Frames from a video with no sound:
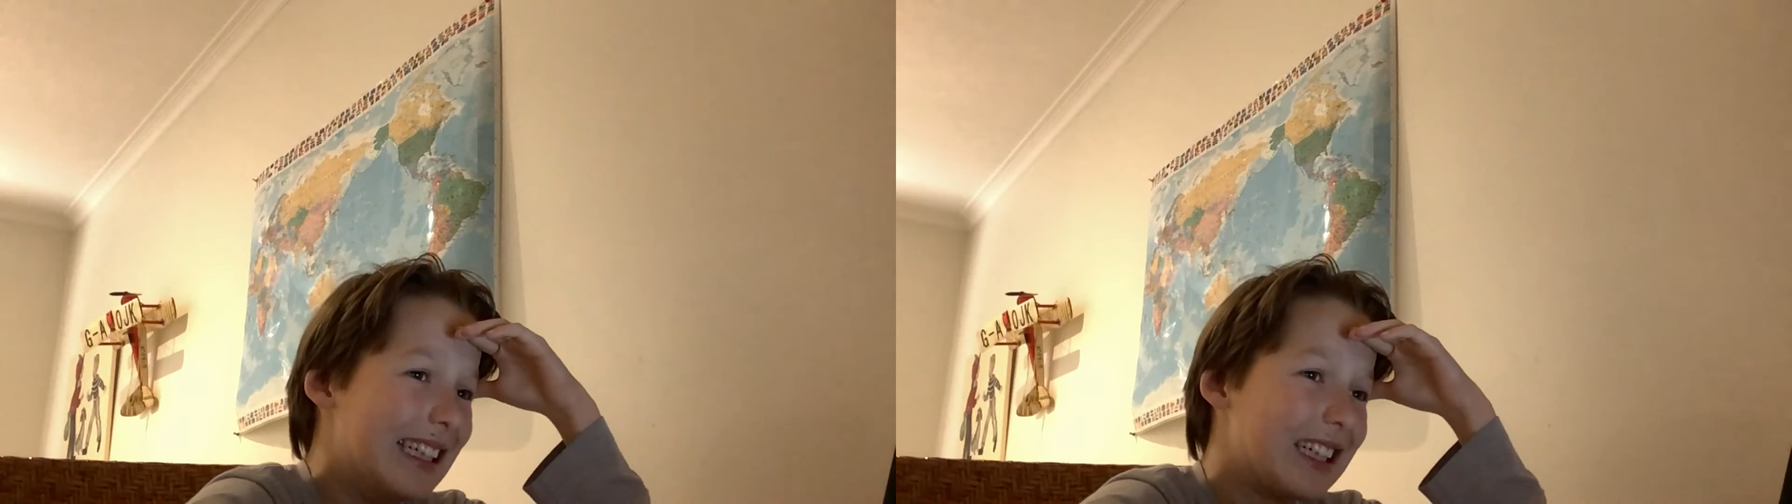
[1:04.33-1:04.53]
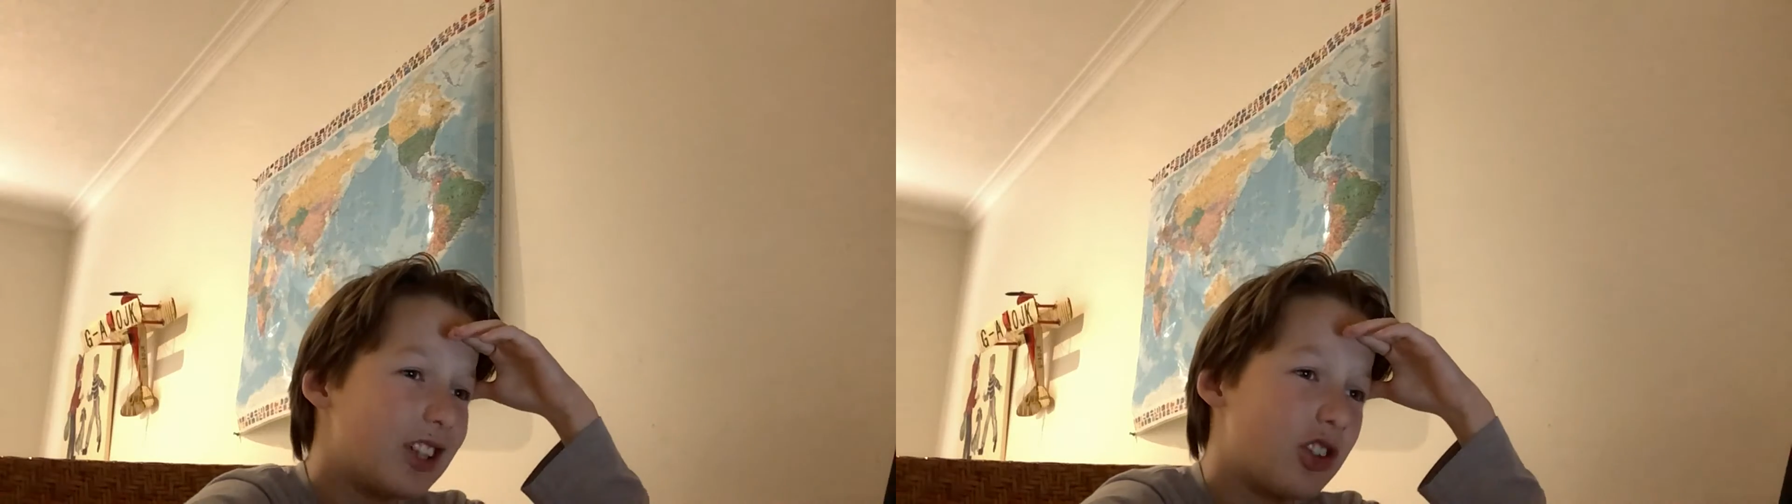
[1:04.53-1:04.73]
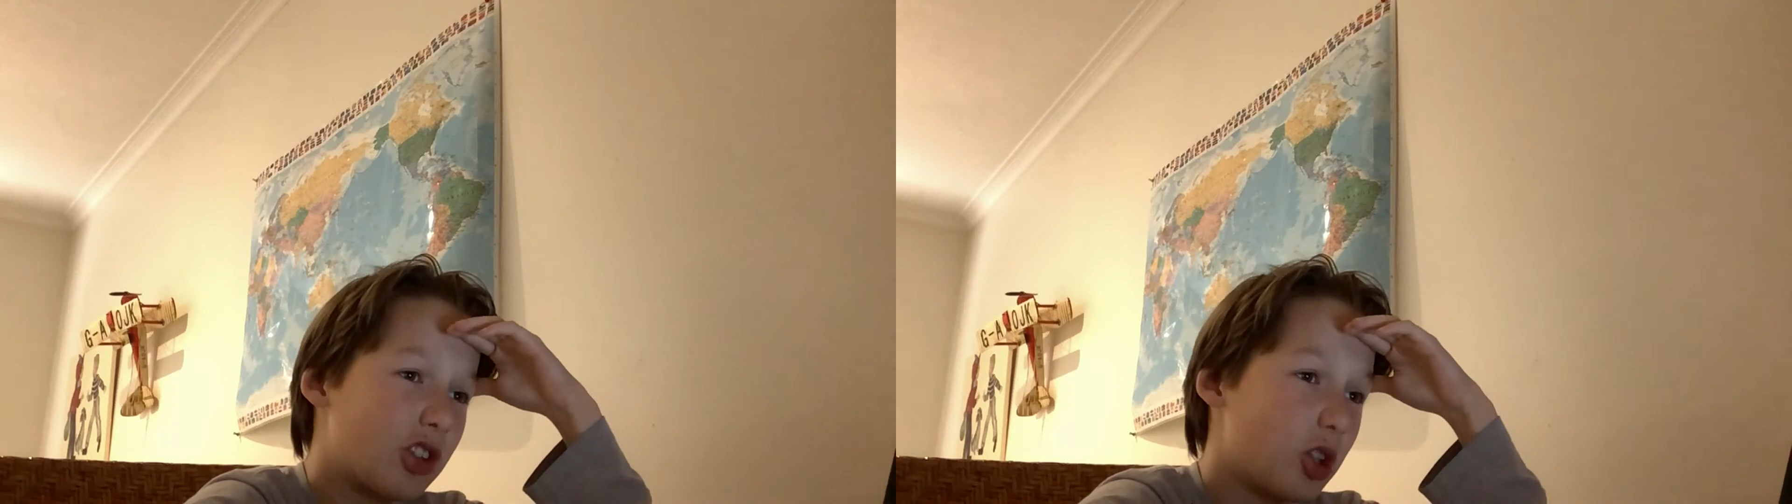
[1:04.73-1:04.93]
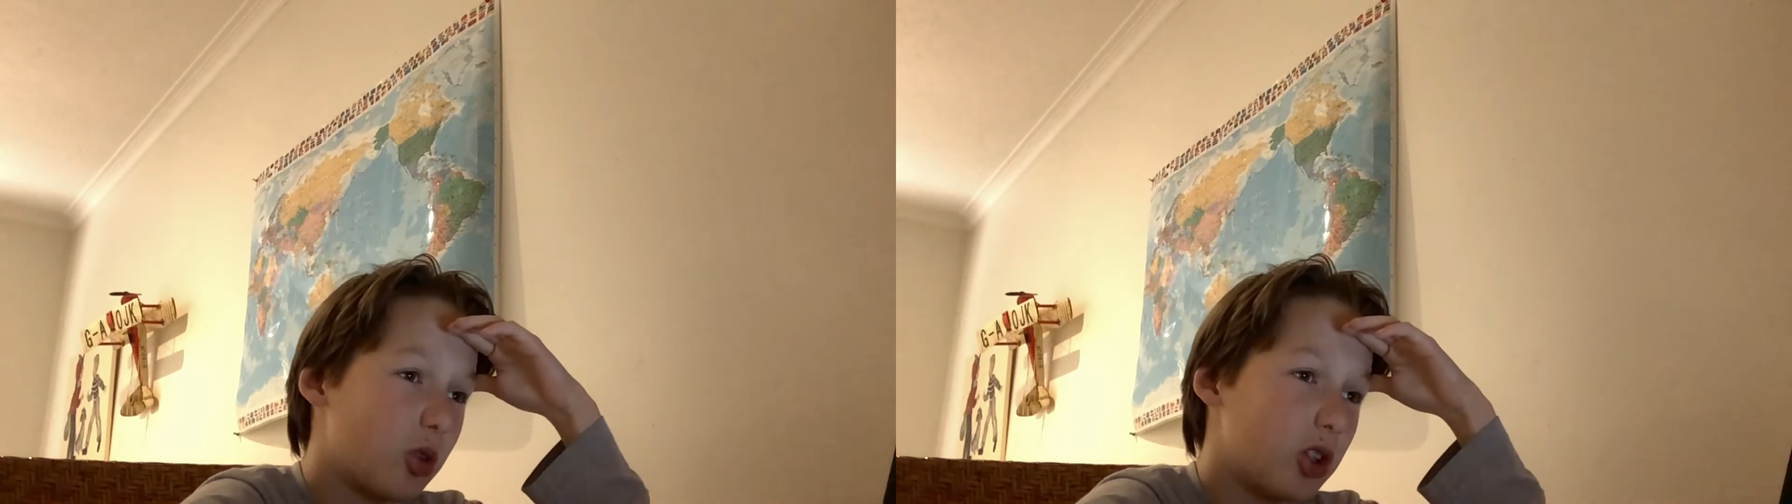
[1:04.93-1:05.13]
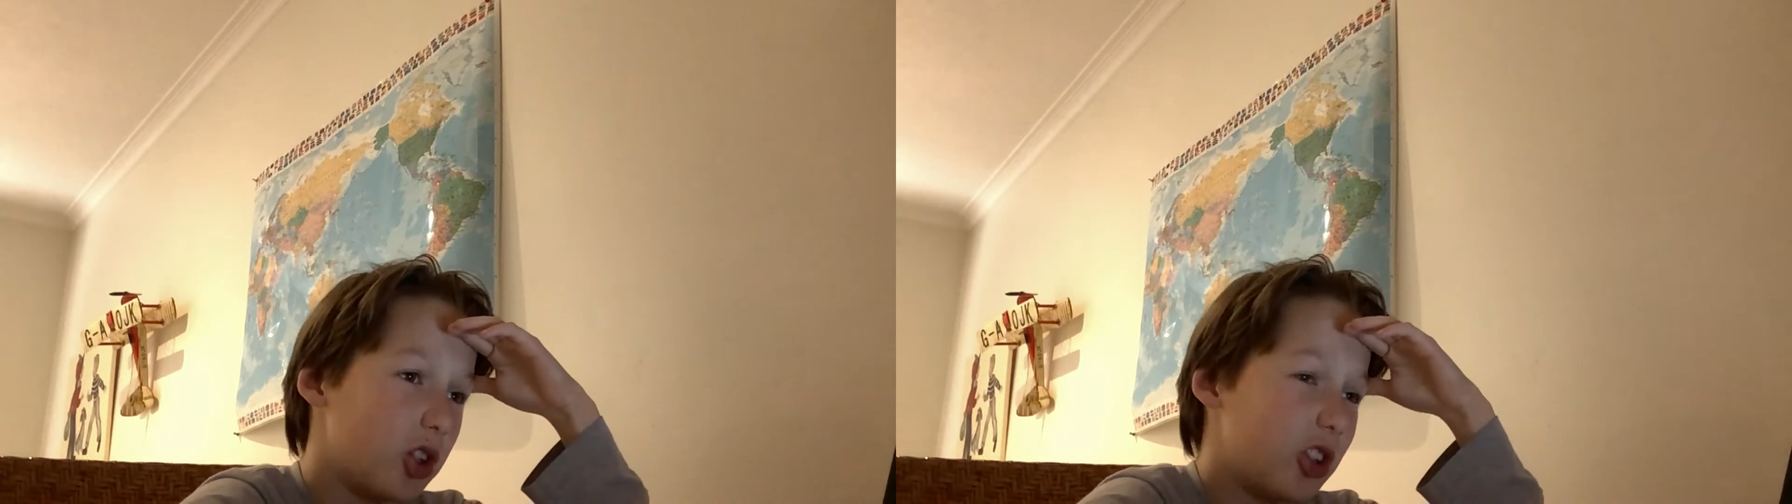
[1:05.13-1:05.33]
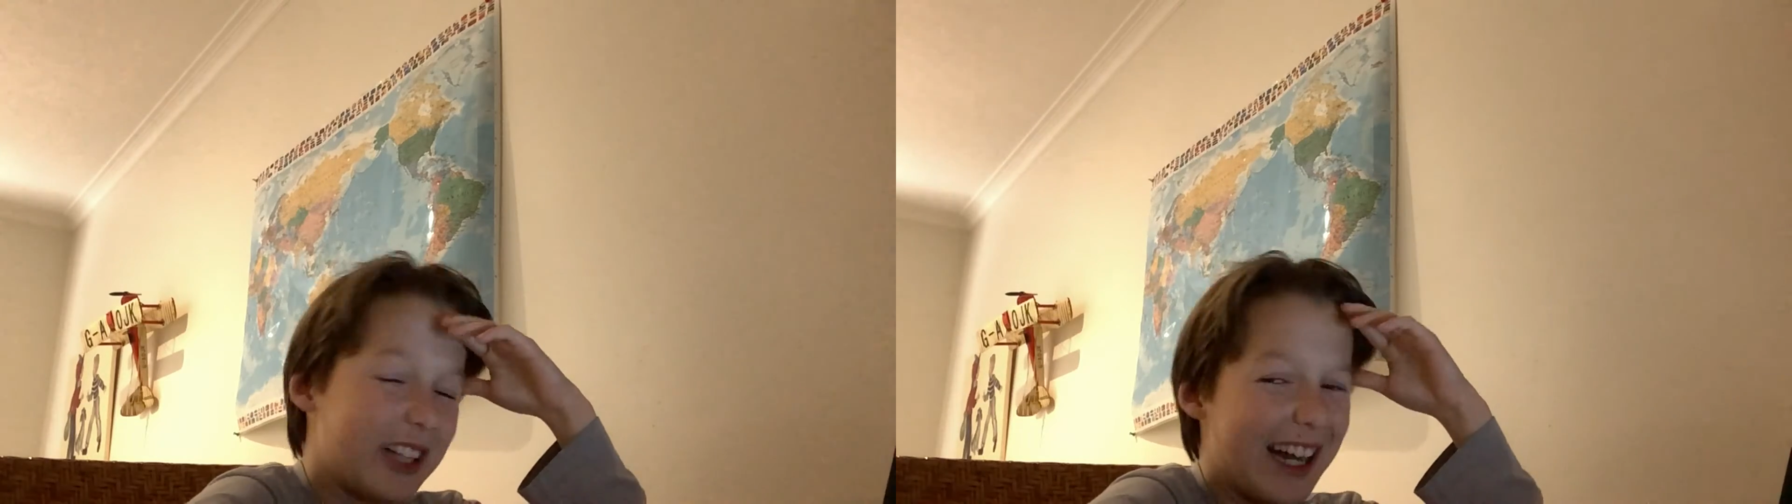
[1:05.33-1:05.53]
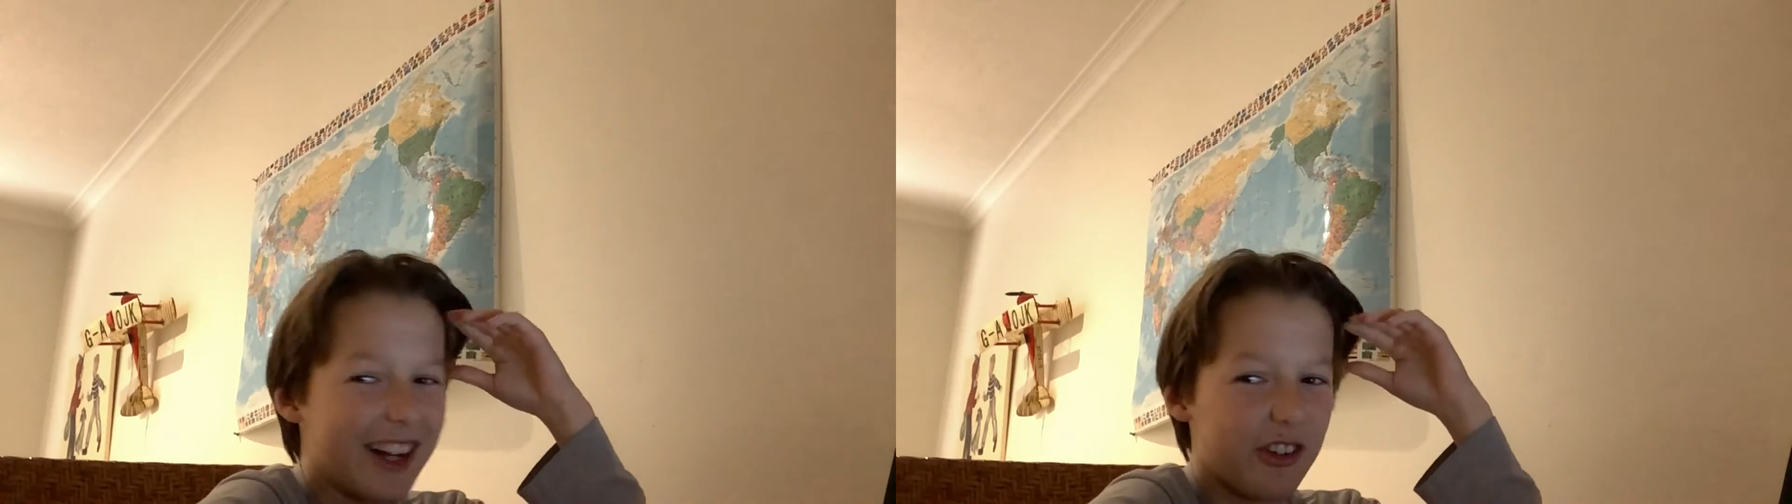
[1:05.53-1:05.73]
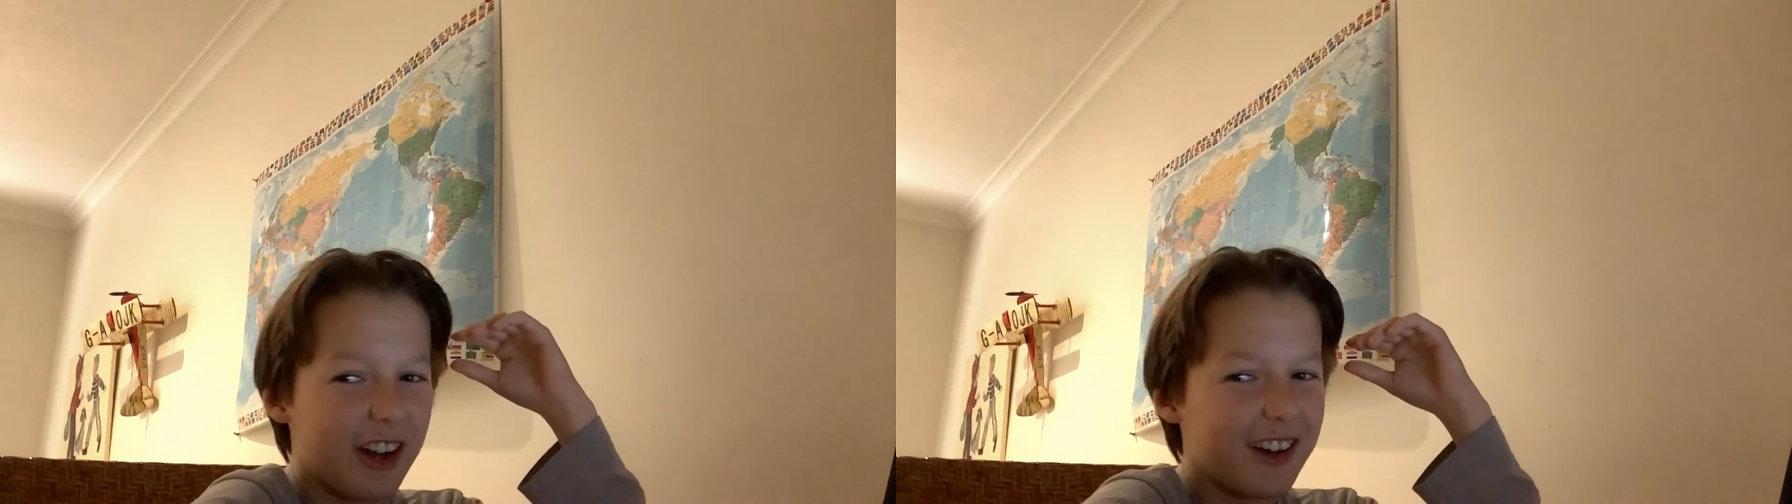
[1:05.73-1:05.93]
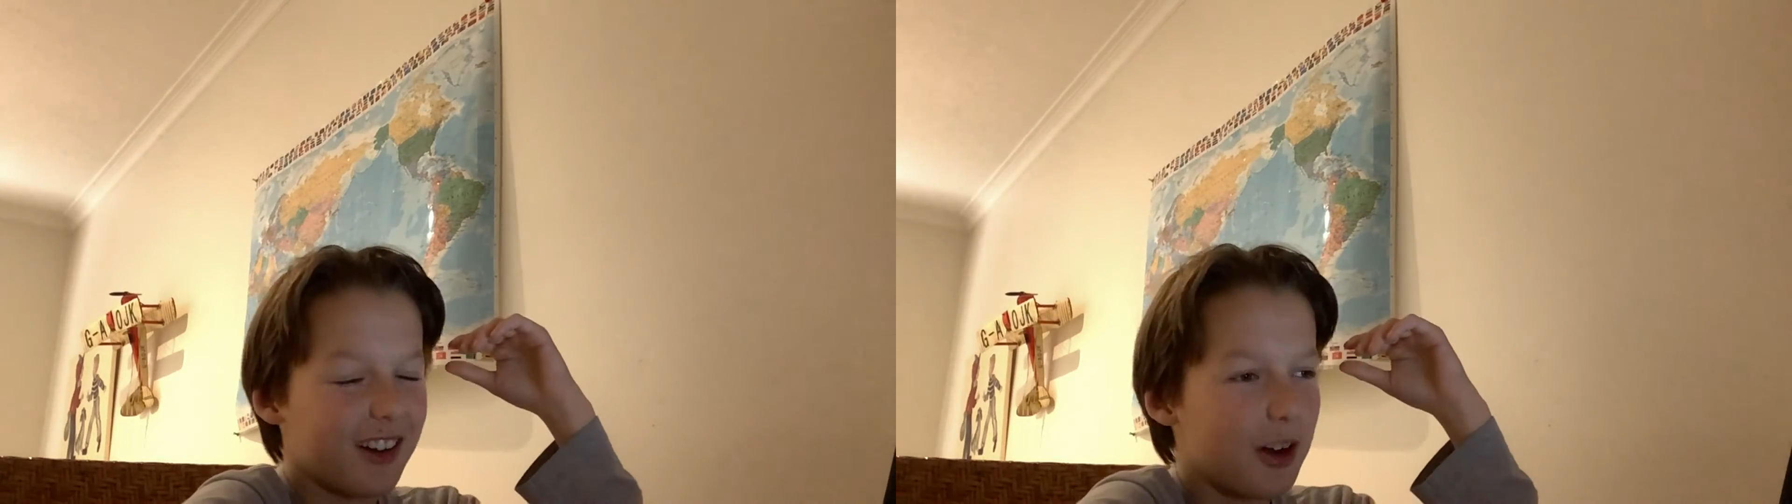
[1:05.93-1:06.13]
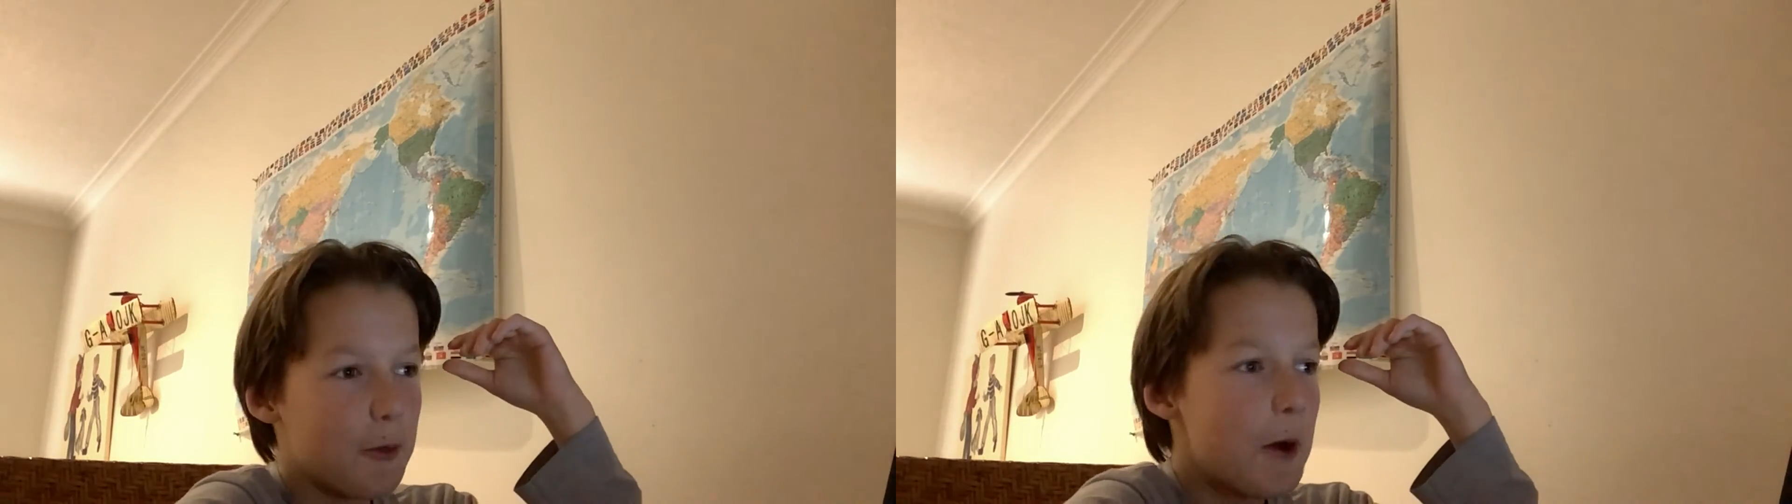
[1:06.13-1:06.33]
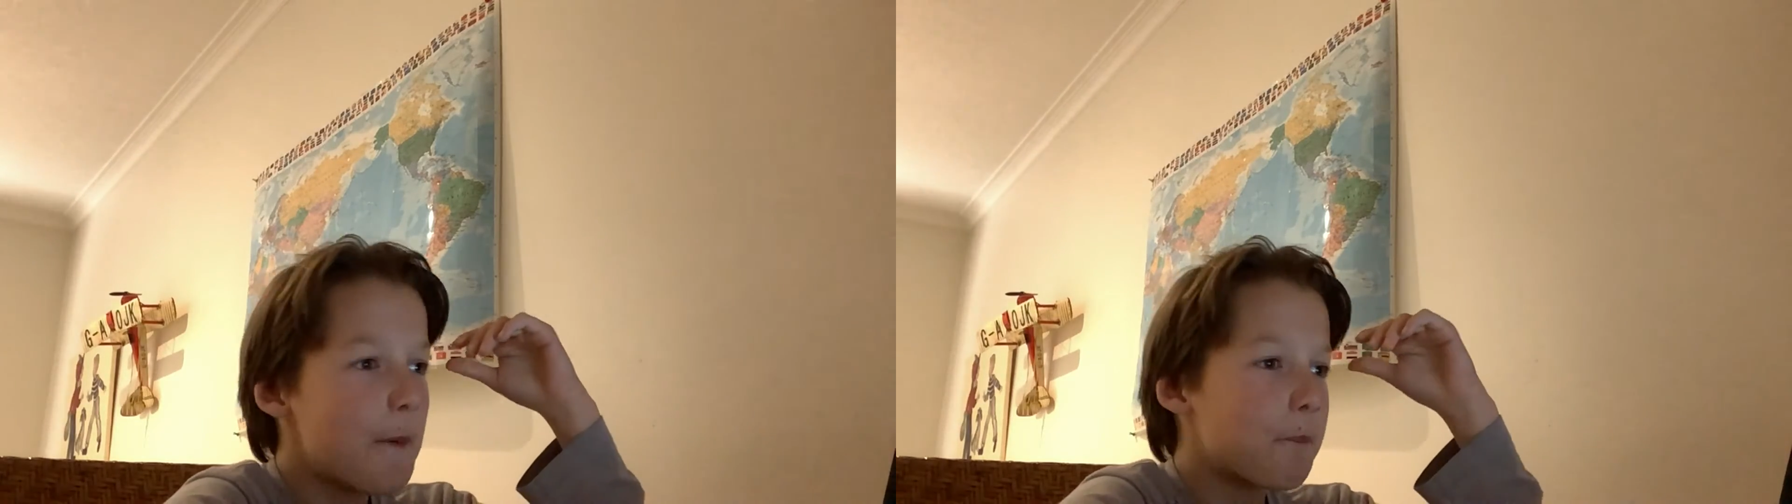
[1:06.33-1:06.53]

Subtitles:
because Gold Coast ain't a great club.